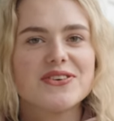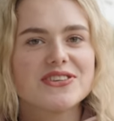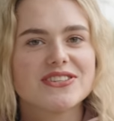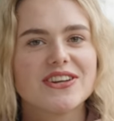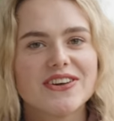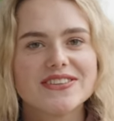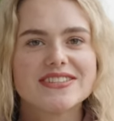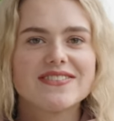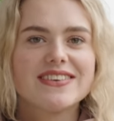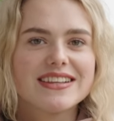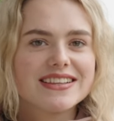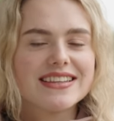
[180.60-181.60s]
just lots
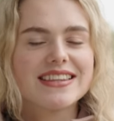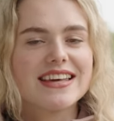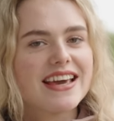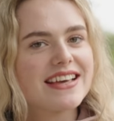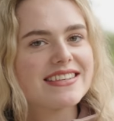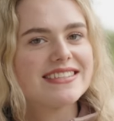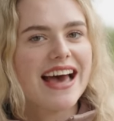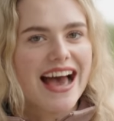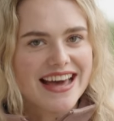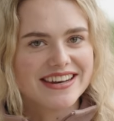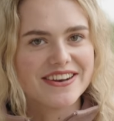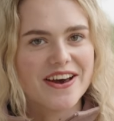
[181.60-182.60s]
of little things that
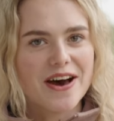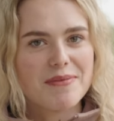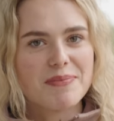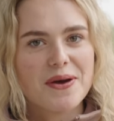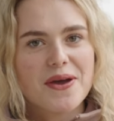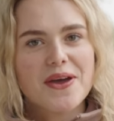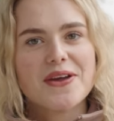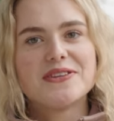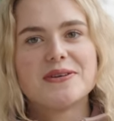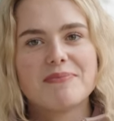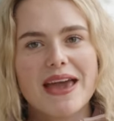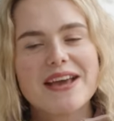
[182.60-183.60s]
added up
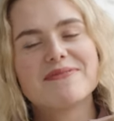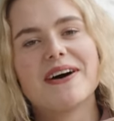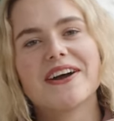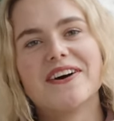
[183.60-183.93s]
to make my